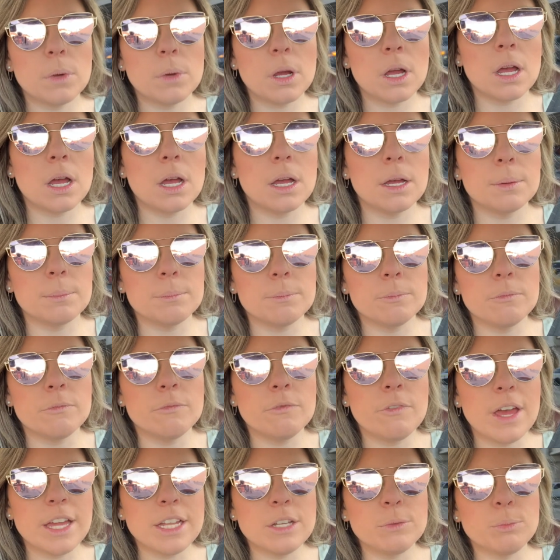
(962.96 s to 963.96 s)

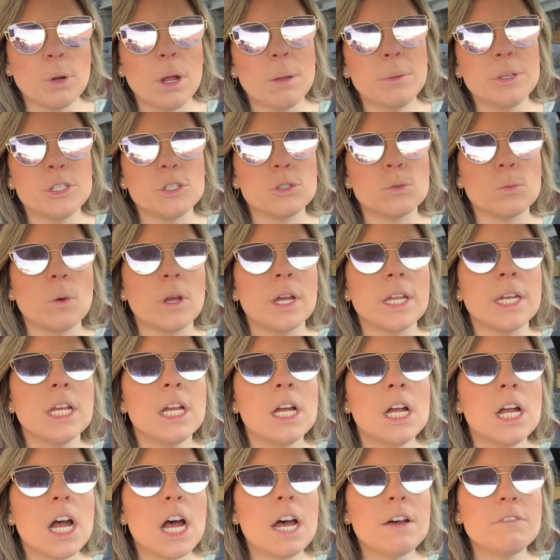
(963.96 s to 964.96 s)
probably just
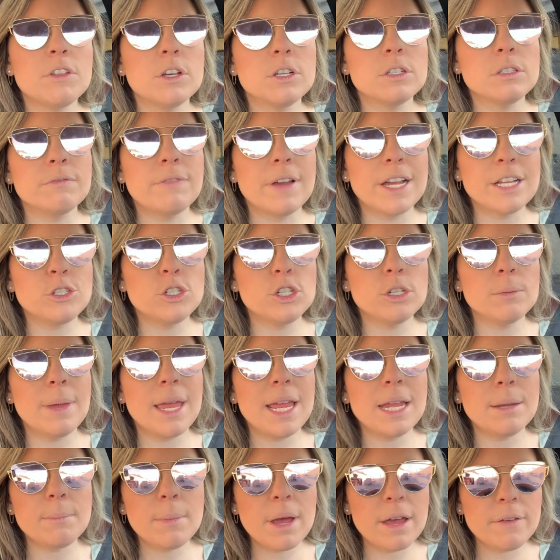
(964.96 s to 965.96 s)
one of those
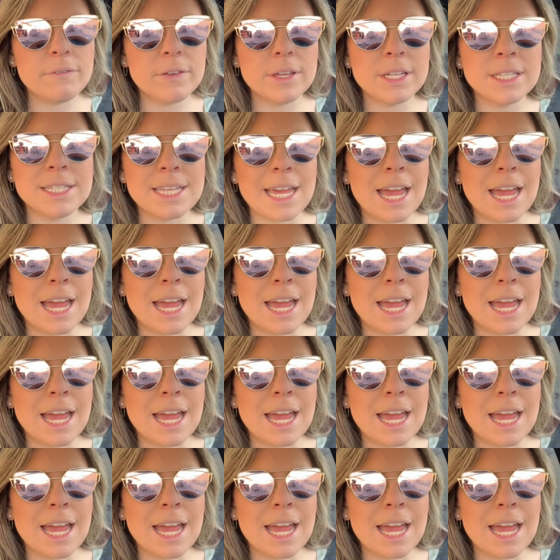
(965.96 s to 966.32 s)
veggie-made muffins.